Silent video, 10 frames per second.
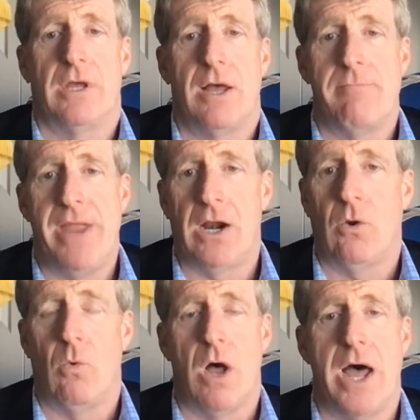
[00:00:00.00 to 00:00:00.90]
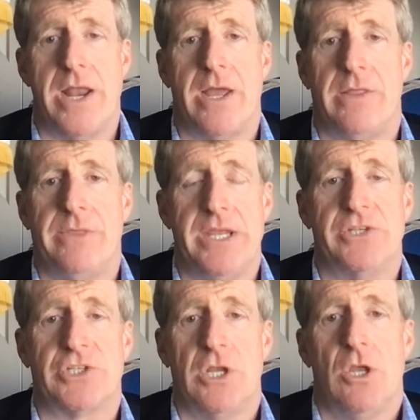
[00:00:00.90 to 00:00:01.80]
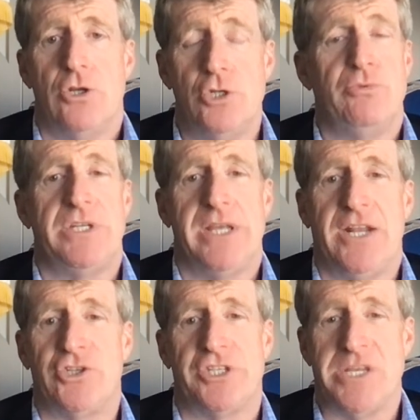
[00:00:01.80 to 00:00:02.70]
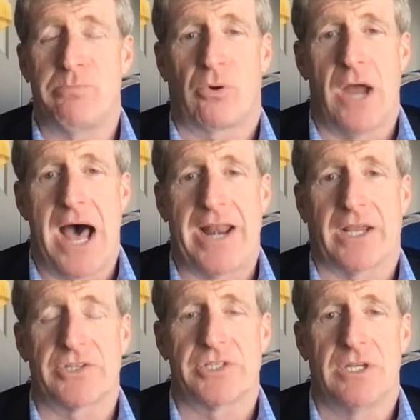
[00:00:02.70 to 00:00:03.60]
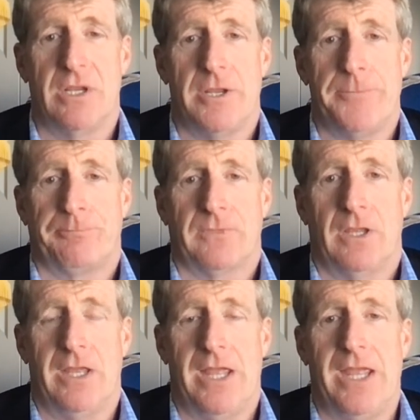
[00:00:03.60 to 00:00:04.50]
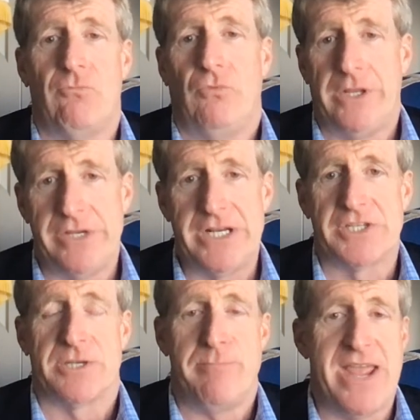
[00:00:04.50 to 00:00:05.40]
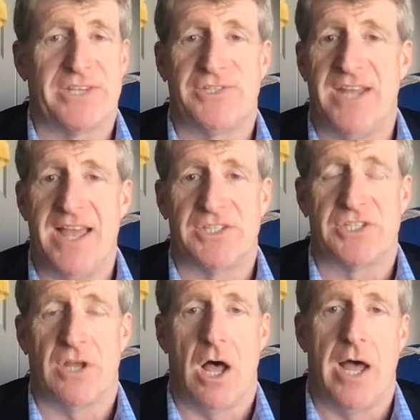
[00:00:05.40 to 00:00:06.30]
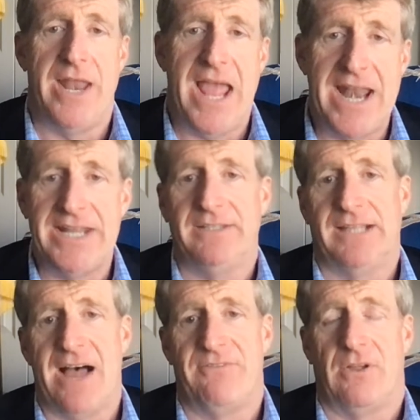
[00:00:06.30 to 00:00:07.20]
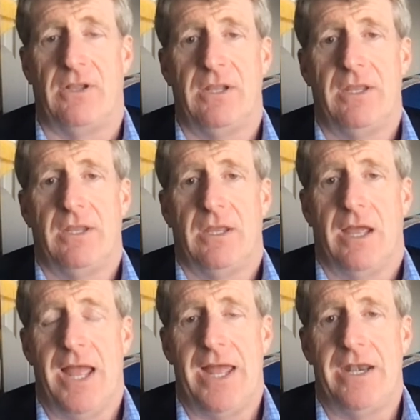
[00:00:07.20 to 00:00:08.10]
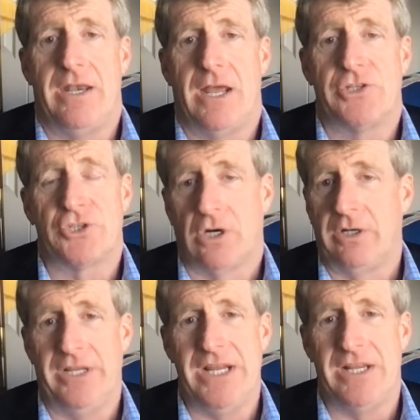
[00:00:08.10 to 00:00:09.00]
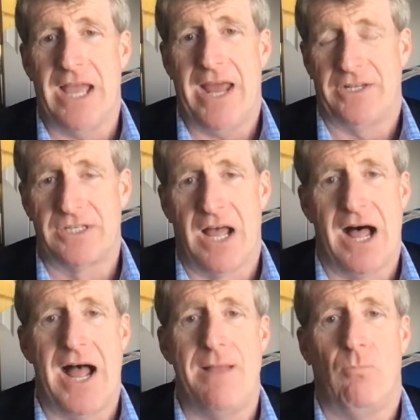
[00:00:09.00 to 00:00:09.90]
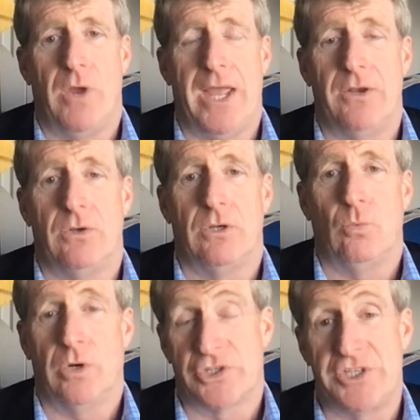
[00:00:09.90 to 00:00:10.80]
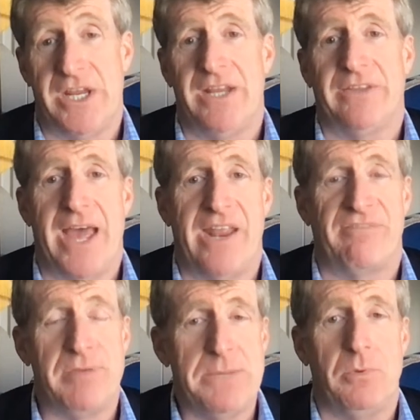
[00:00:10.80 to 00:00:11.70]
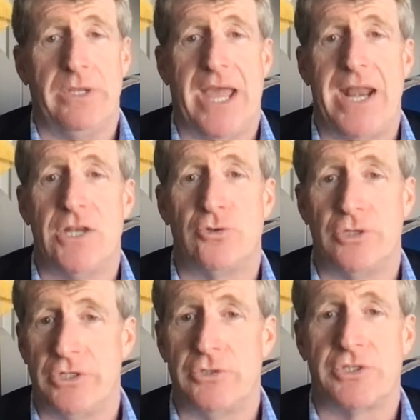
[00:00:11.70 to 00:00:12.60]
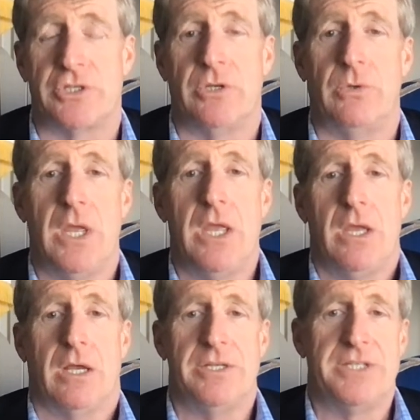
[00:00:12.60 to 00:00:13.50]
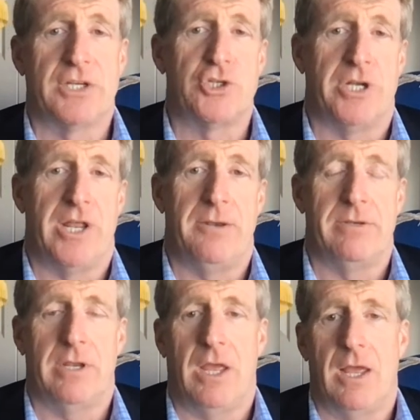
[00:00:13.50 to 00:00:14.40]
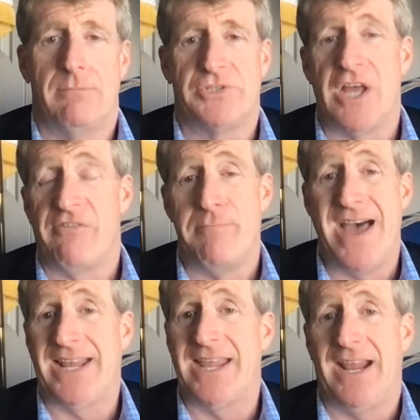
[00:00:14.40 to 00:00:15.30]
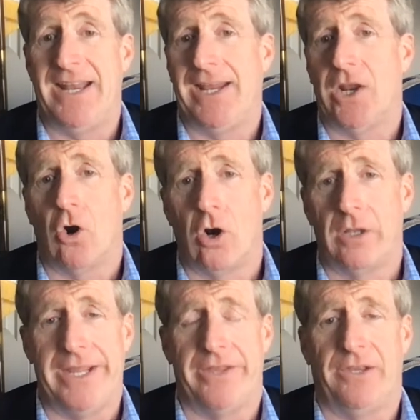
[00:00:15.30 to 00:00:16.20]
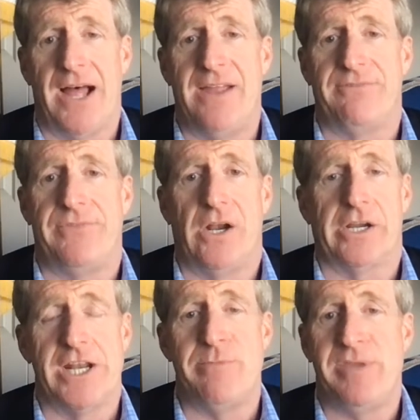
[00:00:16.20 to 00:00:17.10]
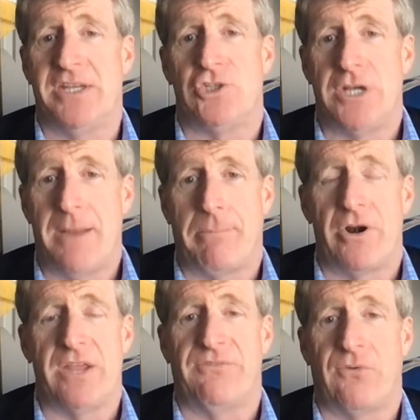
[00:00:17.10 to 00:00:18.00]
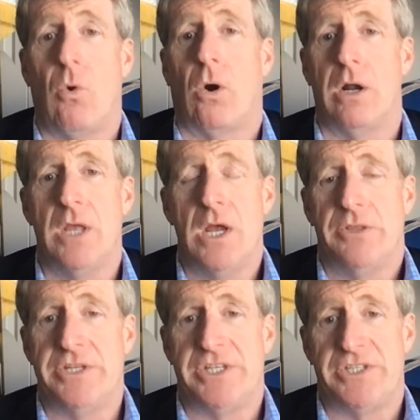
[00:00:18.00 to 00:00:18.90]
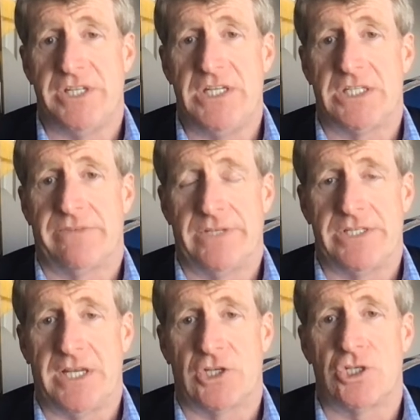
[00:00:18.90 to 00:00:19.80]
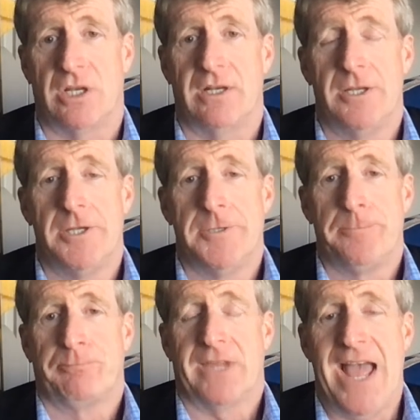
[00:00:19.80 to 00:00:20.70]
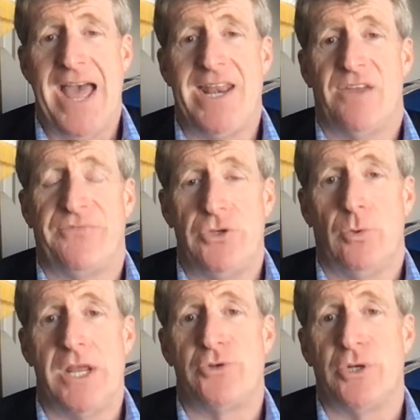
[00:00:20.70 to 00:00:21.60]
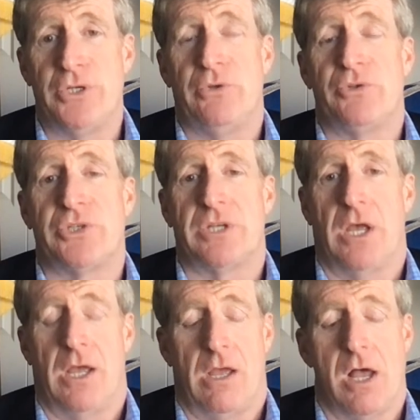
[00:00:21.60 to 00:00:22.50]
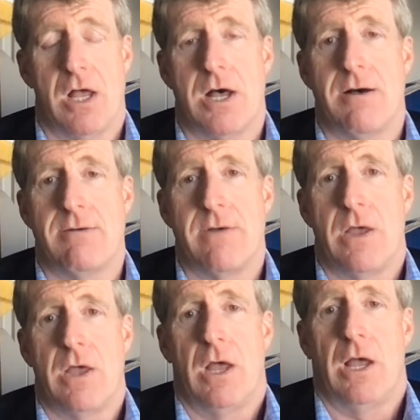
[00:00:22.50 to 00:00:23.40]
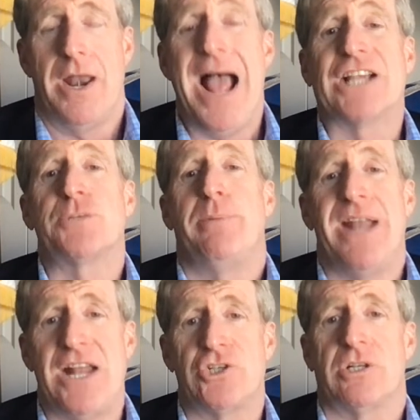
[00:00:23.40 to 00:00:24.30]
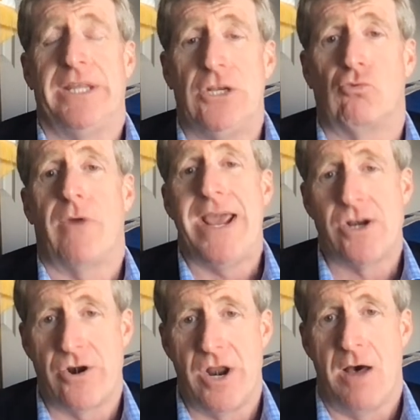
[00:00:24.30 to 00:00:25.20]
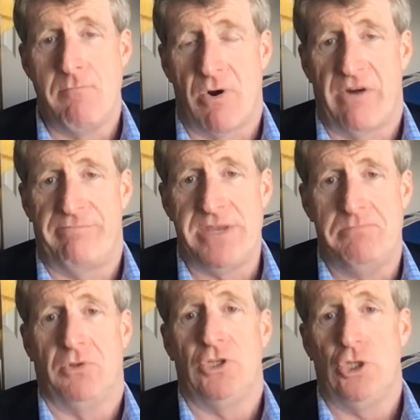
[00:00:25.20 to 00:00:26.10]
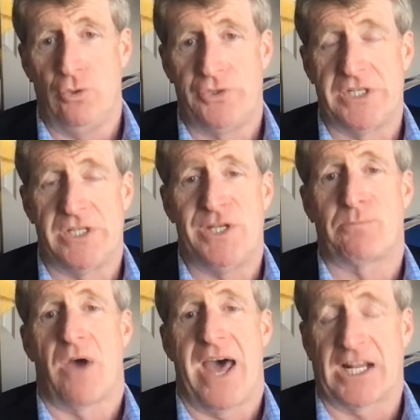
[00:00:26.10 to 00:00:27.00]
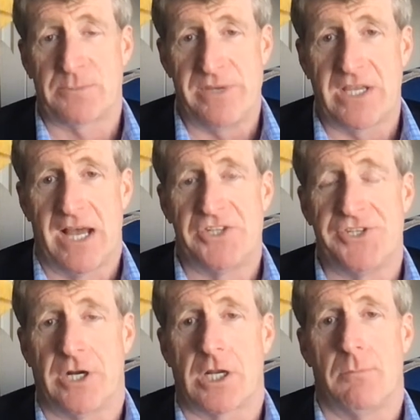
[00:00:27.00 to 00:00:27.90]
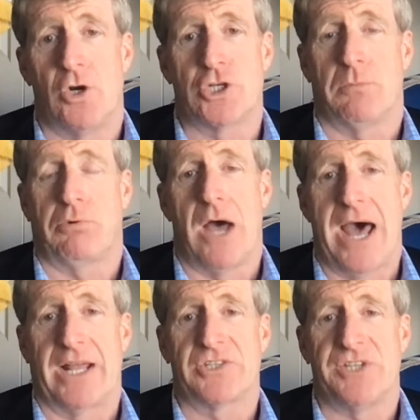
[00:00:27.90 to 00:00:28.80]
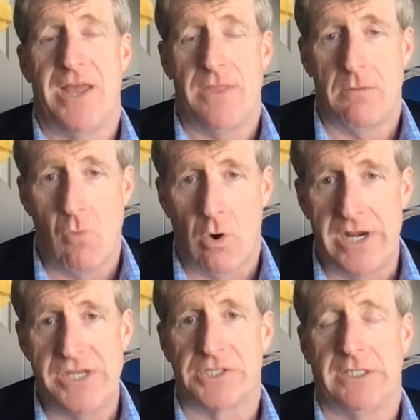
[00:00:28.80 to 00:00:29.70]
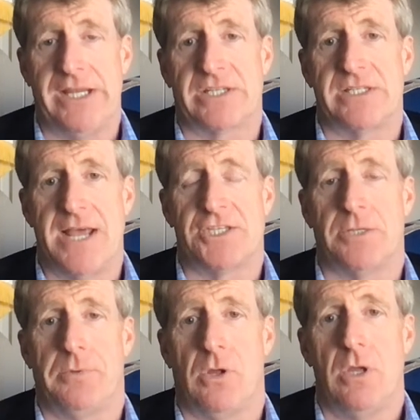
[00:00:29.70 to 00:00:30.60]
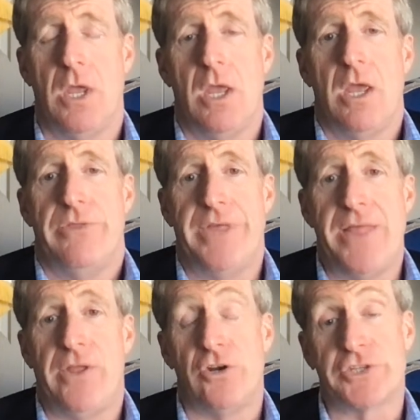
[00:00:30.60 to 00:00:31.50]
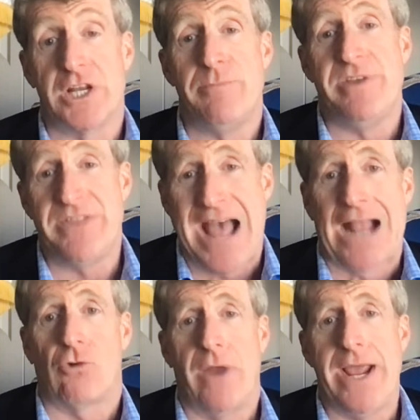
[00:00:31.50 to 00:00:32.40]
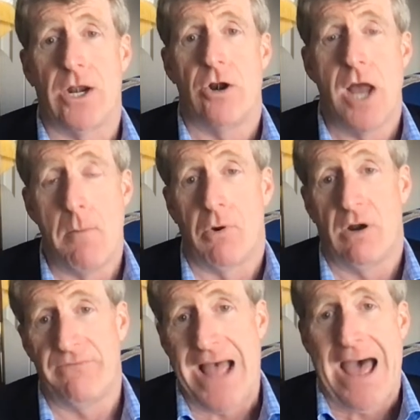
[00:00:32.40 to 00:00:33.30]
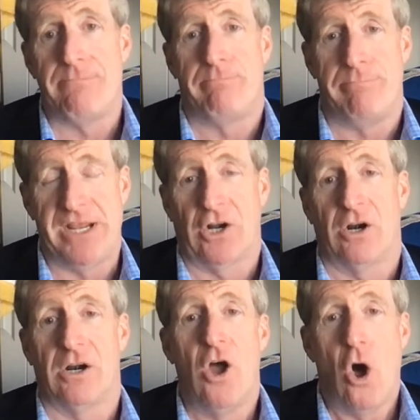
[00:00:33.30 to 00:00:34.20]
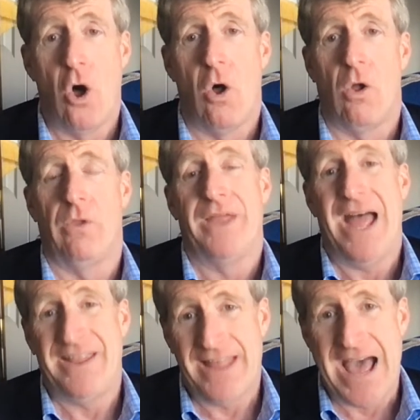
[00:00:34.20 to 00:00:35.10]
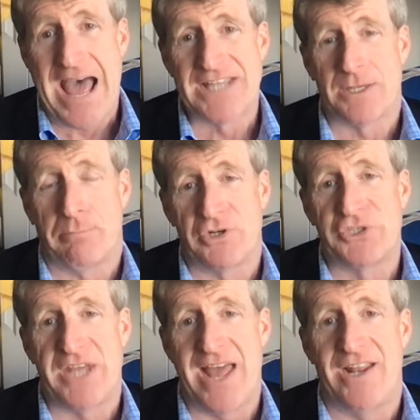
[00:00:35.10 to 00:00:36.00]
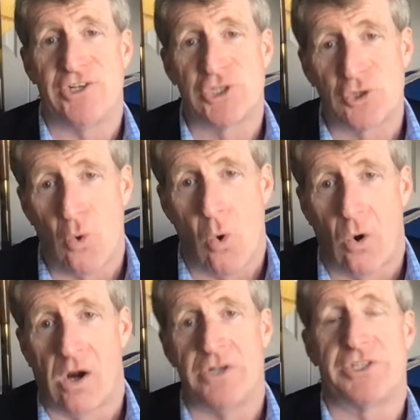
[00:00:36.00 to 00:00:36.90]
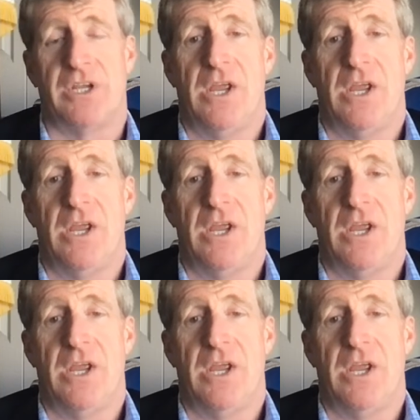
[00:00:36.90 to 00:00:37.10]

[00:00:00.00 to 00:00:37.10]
marijuana and these new THC products. It really doesn't make sense on any level. And certainly at a time when we're seeing that if people get introduced to addiction and self-medicating early in life, they're going to be at jeopardy for the disease of addiction. And if you introduce an exponentially greater number of people using these products because they're commercial products and they're more easily accessible, then there's going to be that greater number of that bigger whole that has a percentage towards